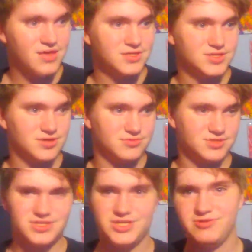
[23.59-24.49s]
So
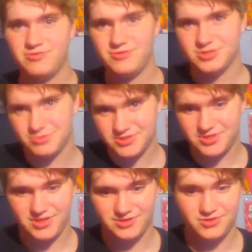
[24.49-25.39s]
Secret Wars was
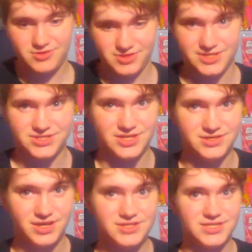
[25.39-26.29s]
released
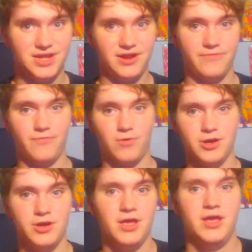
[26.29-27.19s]
in 1984,
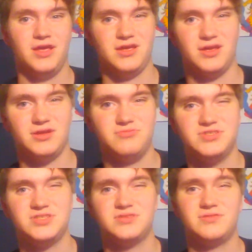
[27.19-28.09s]
and it
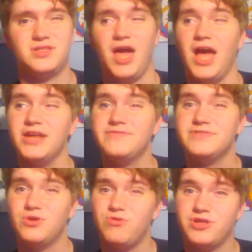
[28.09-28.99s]
was kind of a
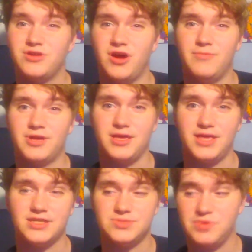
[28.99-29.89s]
toy-in comic, I
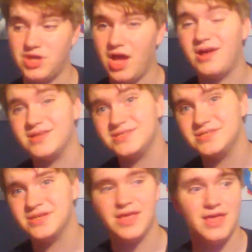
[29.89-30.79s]
guess,
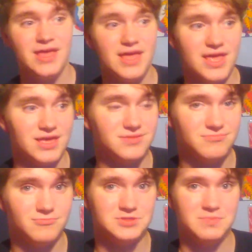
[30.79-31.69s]
because it
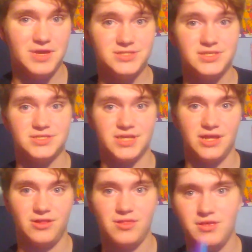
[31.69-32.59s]
was made to
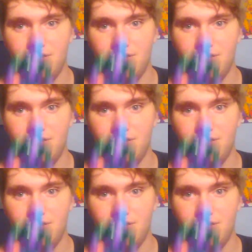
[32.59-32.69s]
sell